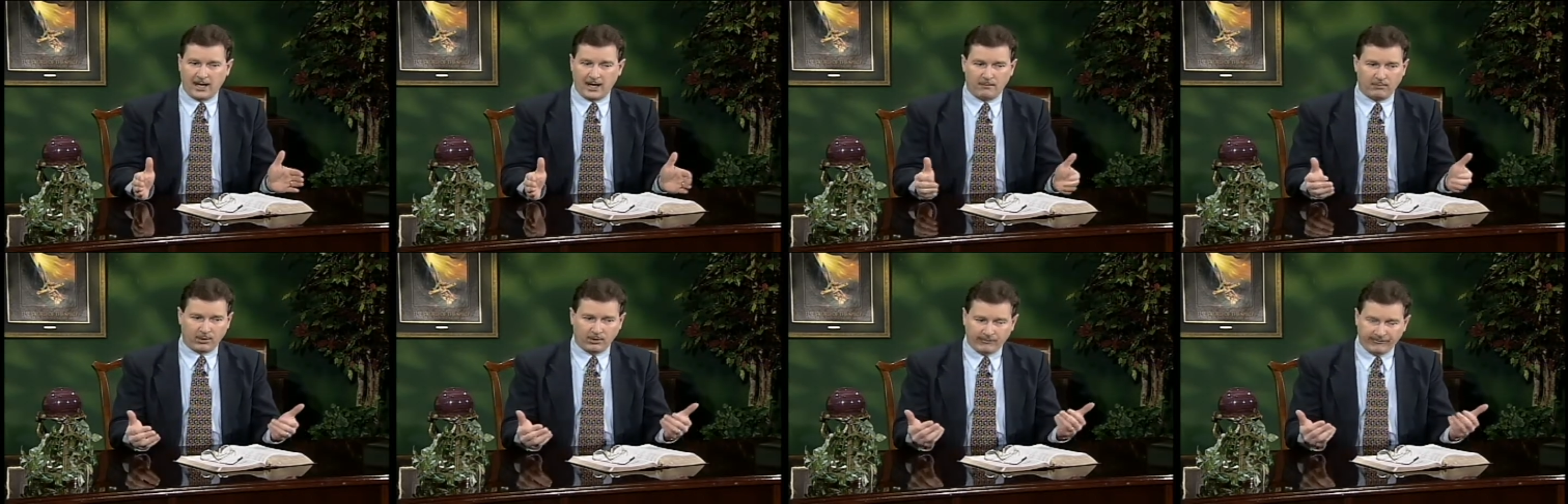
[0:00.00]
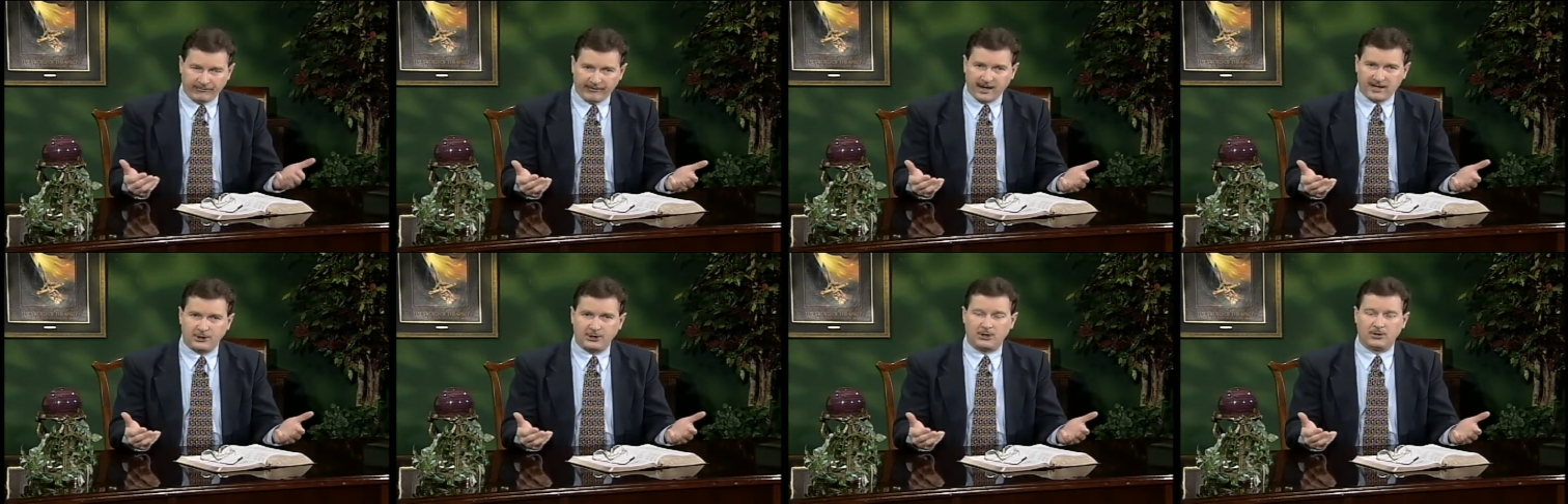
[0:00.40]
a
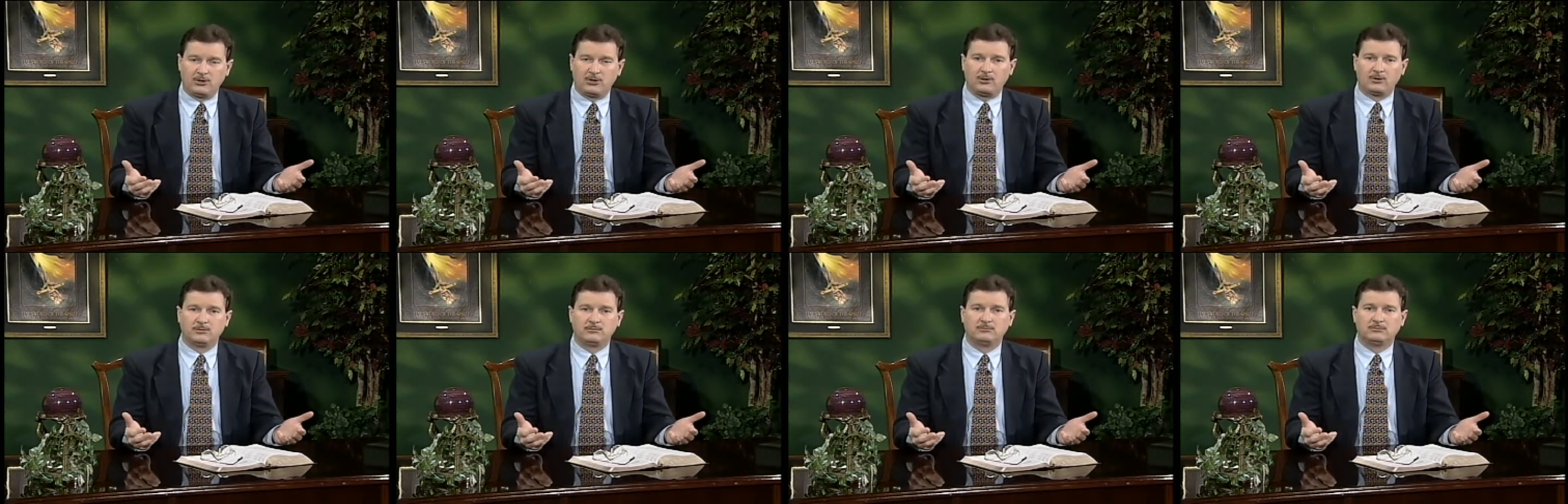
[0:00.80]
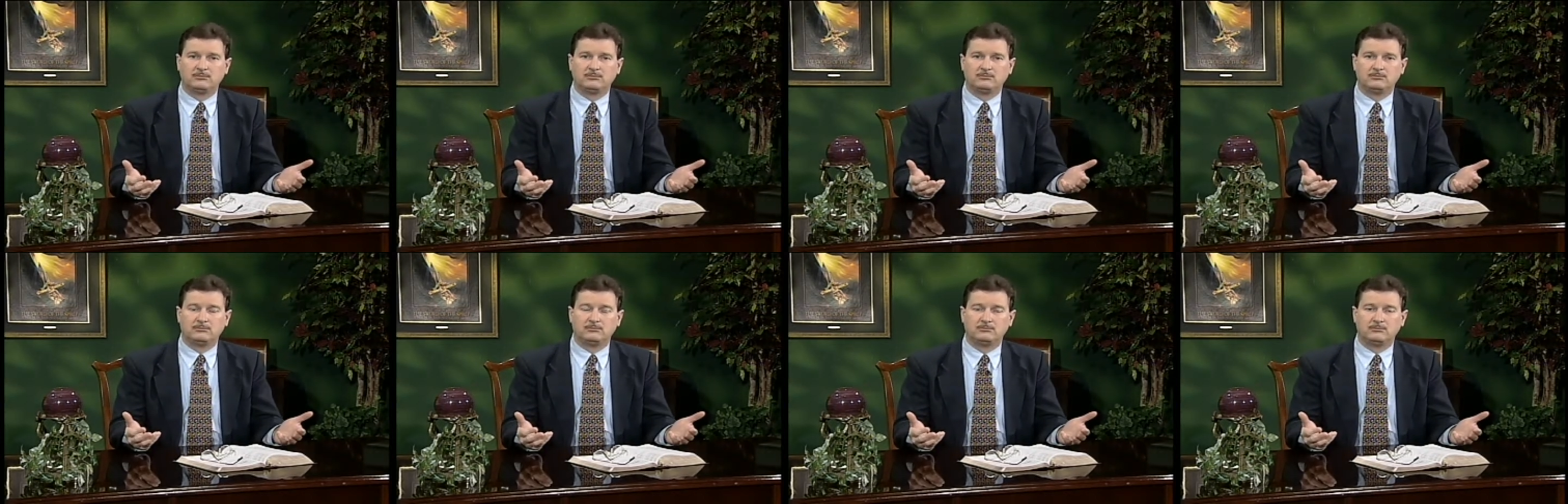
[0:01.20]
professional
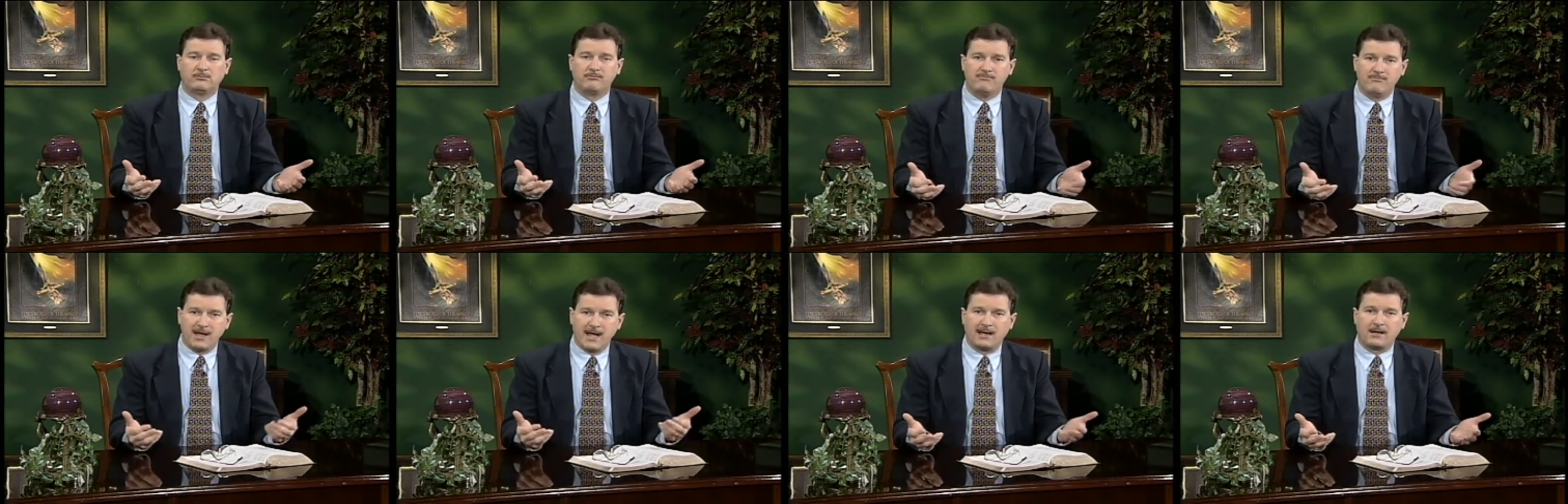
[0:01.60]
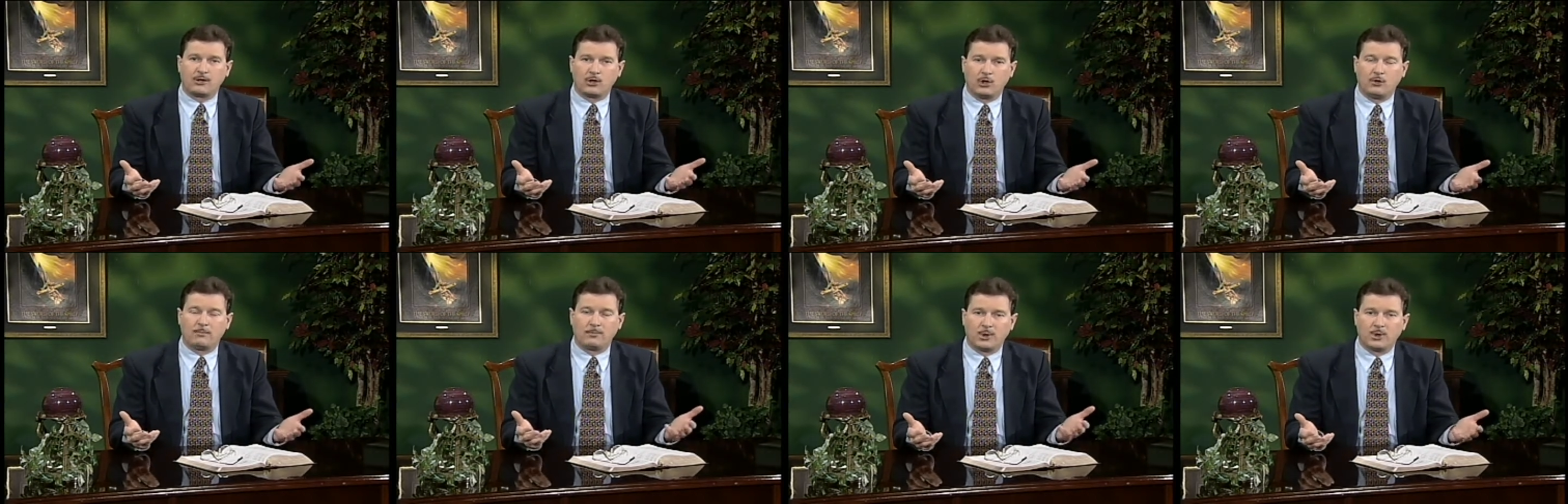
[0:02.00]

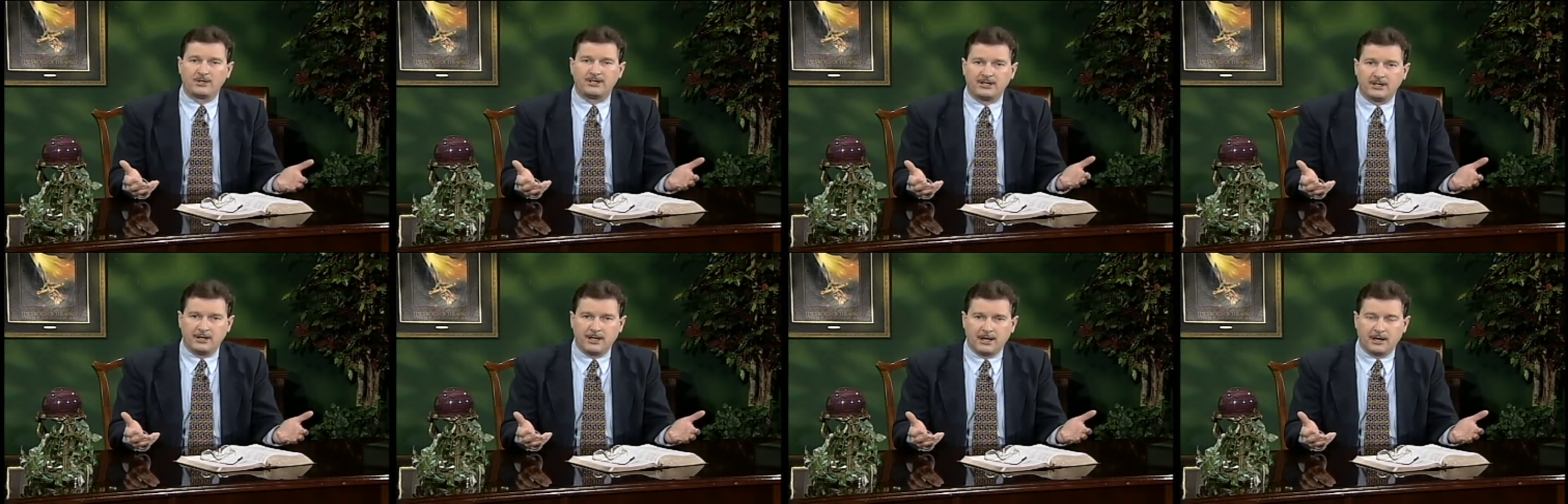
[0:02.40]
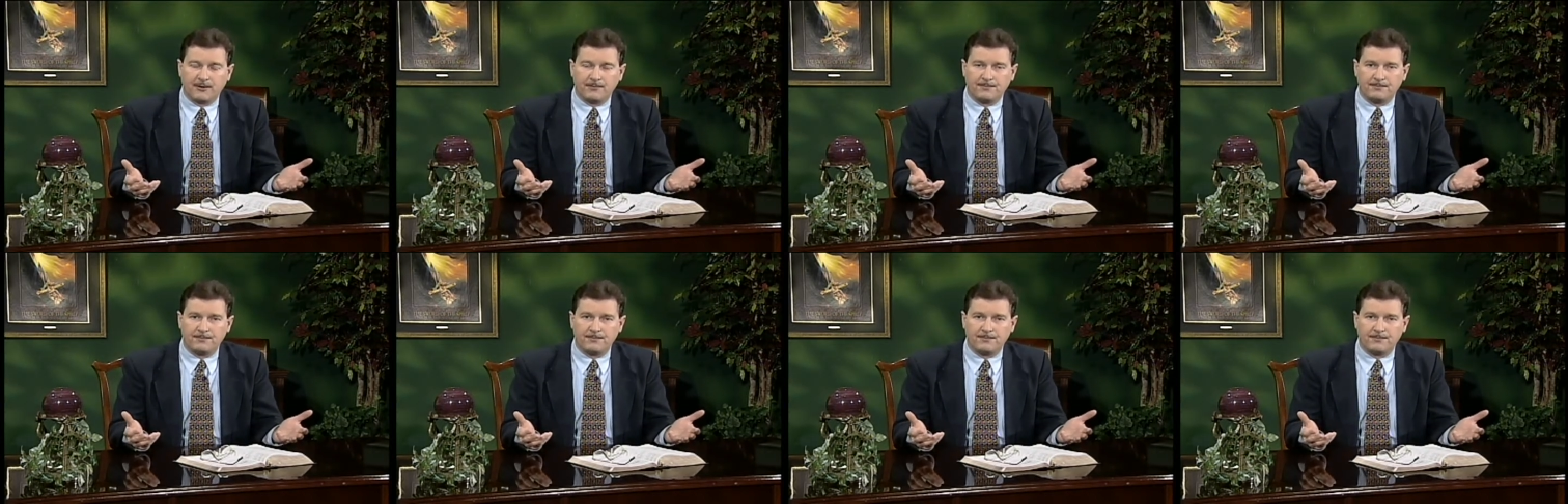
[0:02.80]
medical personnel.